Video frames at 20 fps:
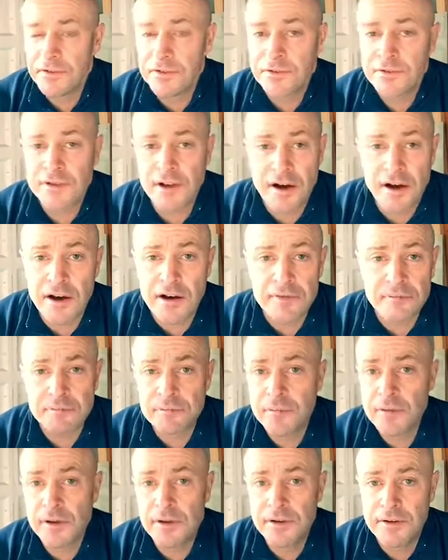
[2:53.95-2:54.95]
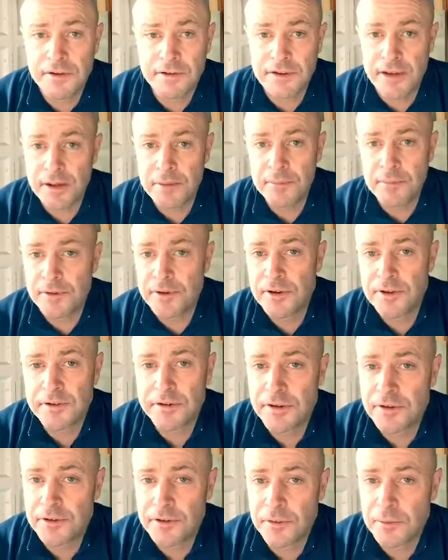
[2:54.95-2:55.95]
You start in the same
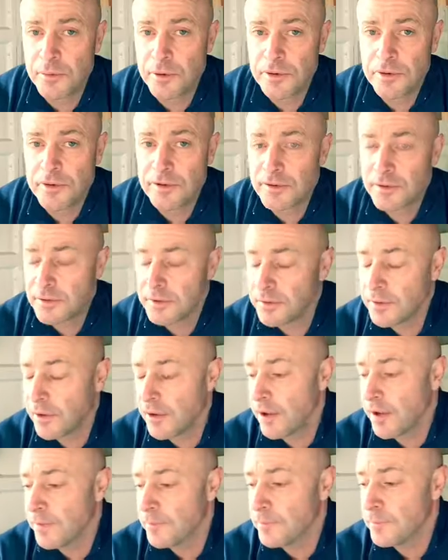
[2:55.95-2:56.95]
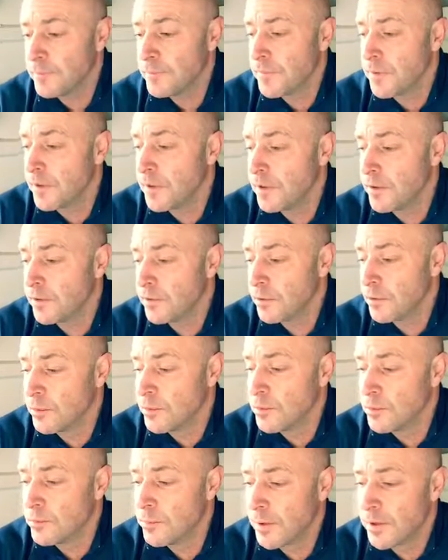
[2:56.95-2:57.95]
position as you would in a
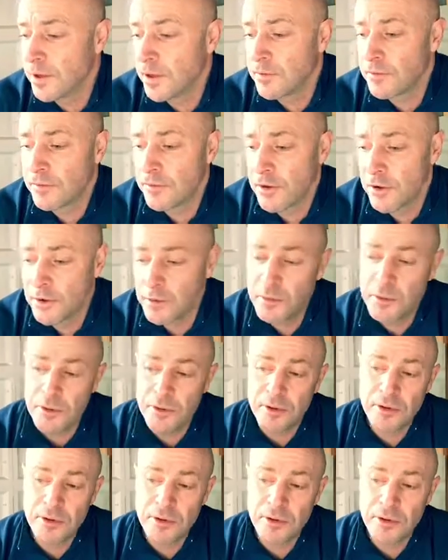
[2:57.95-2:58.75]
normal bent over row.